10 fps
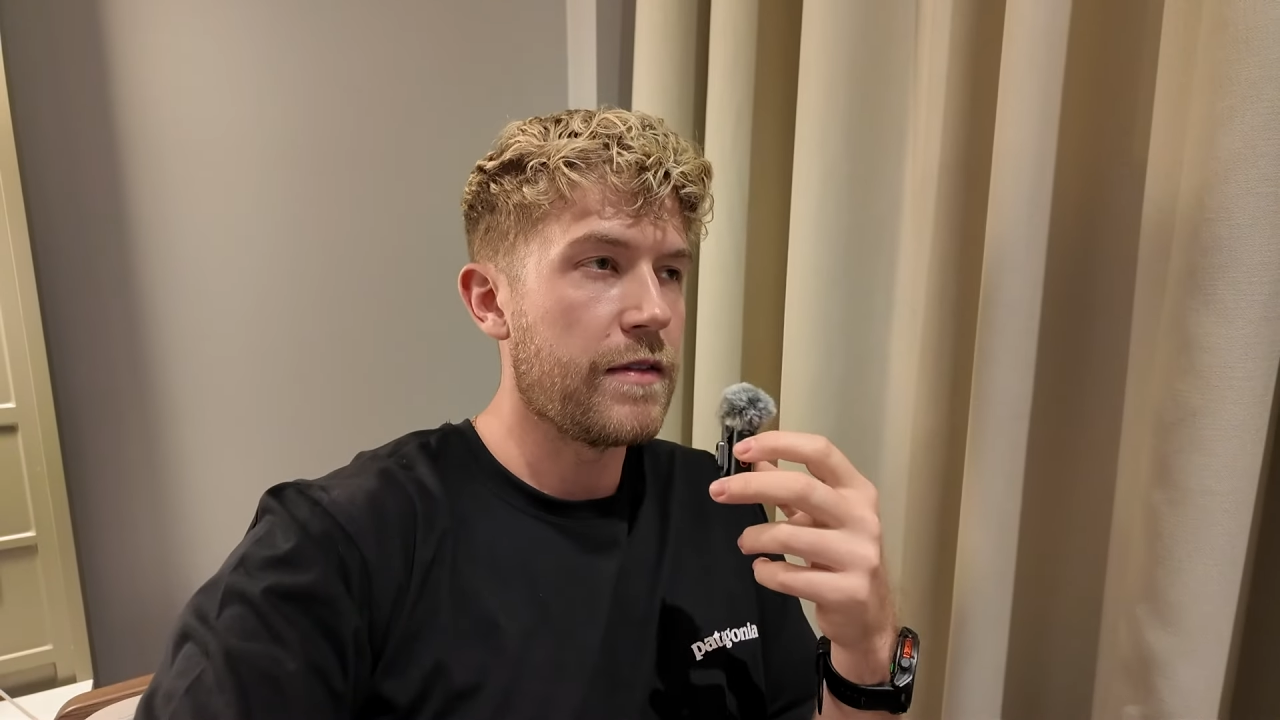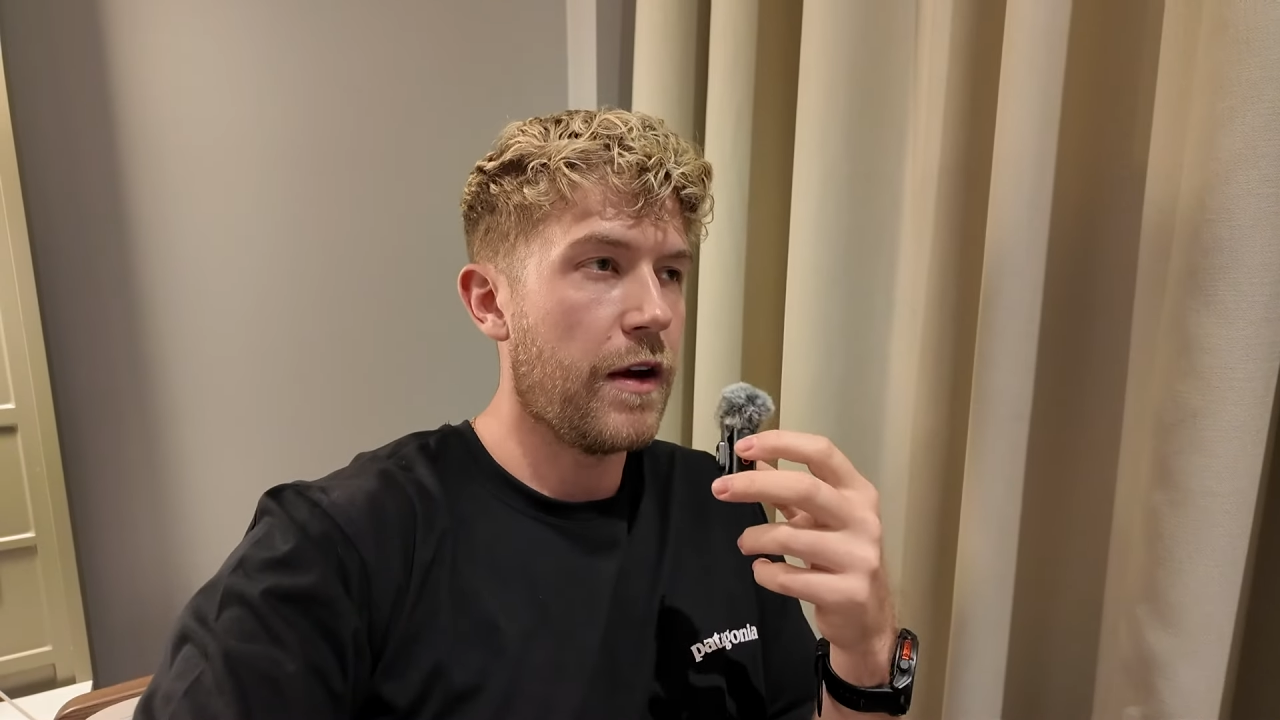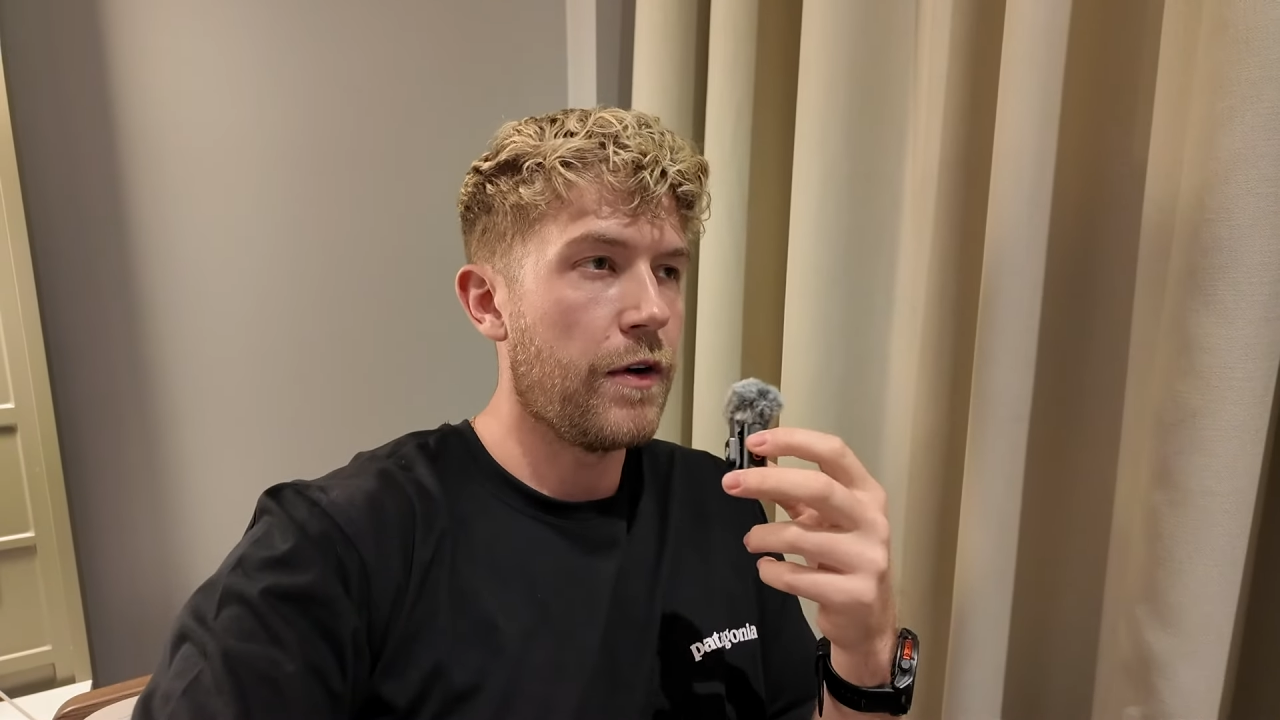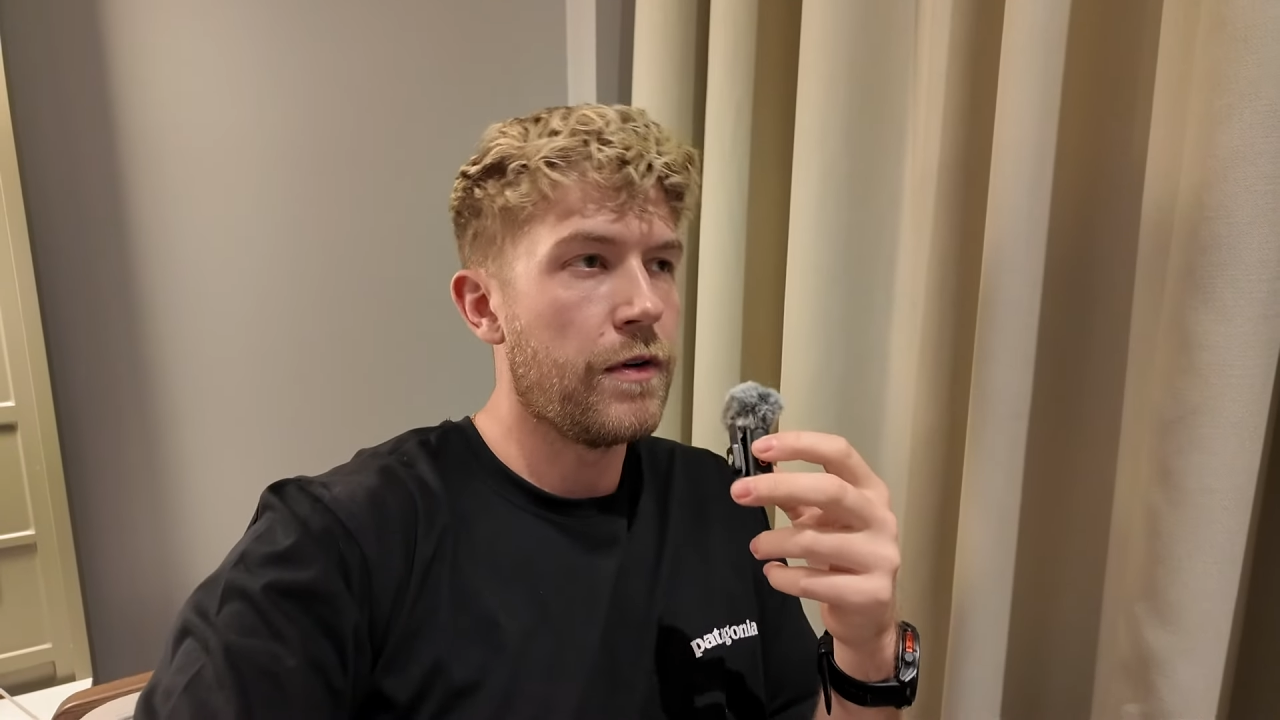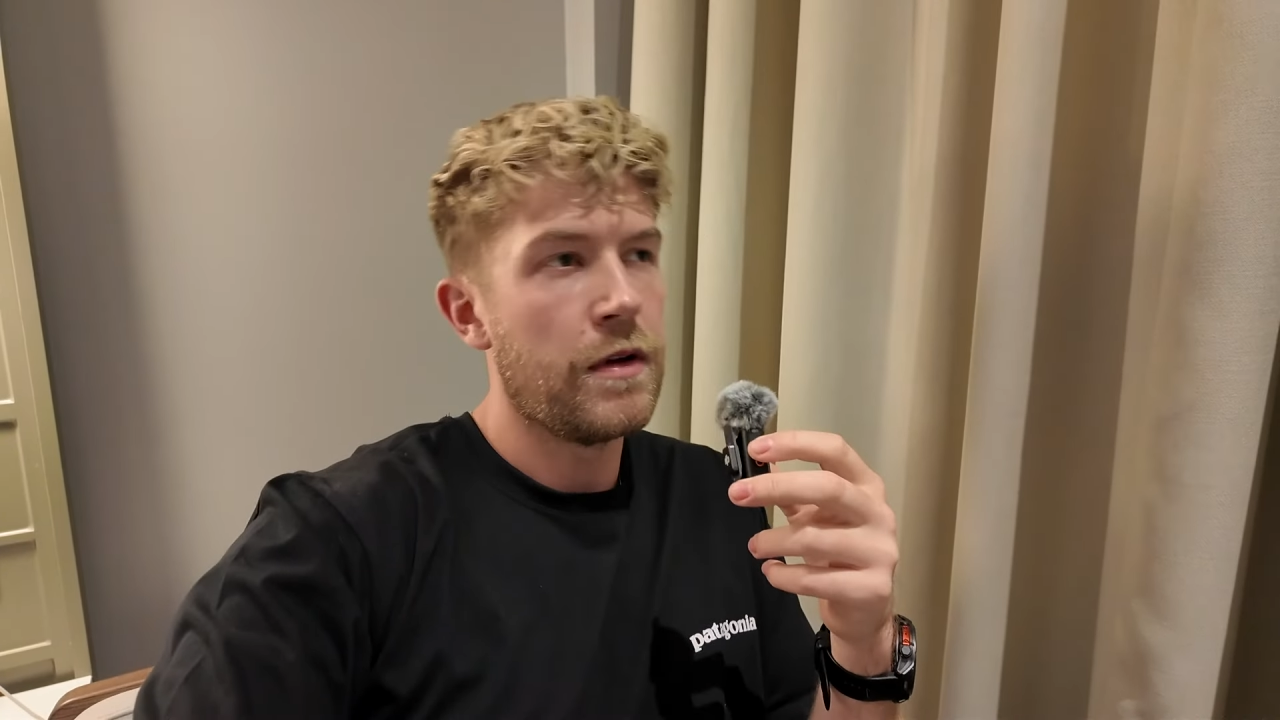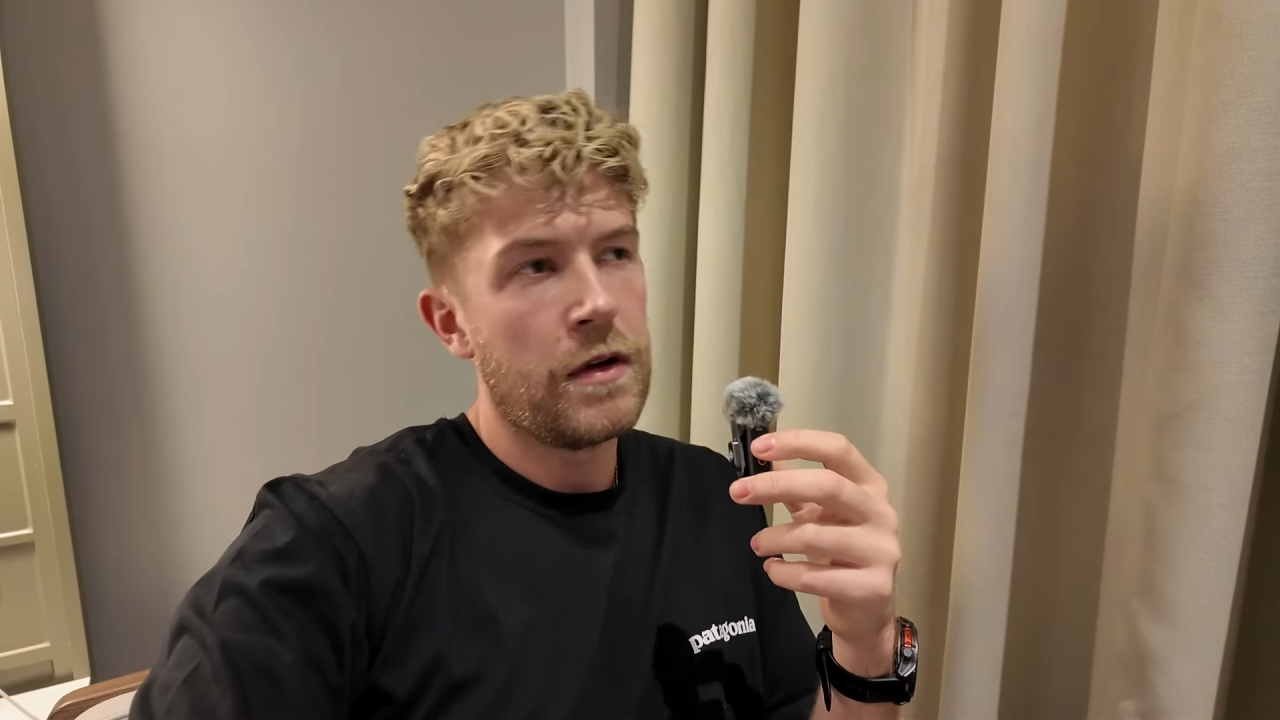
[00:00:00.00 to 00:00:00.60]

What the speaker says: So